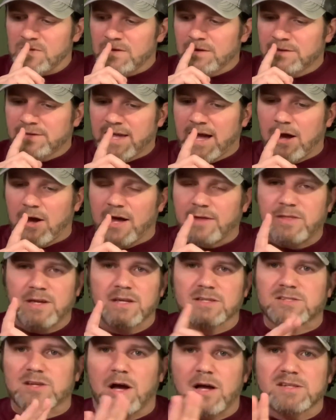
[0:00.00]
Now, I think
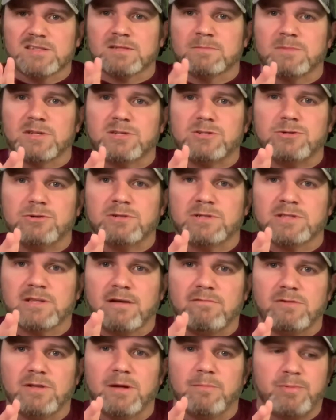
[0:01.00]
it's awesome that you can
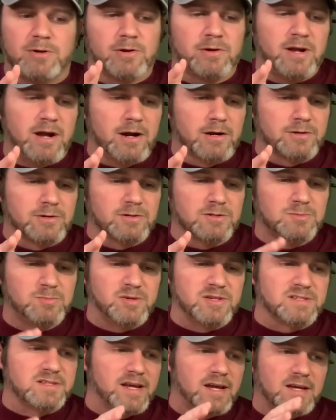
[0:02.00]
level up your characters
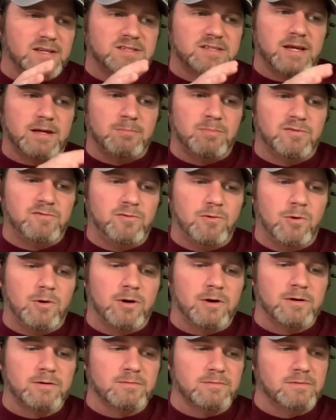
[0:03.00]
because, like I said
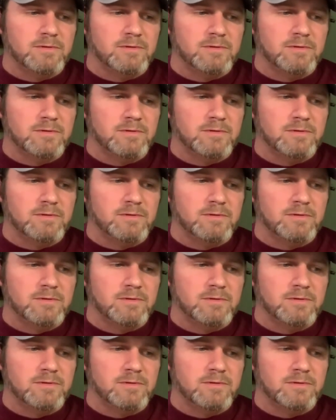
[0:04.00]
before,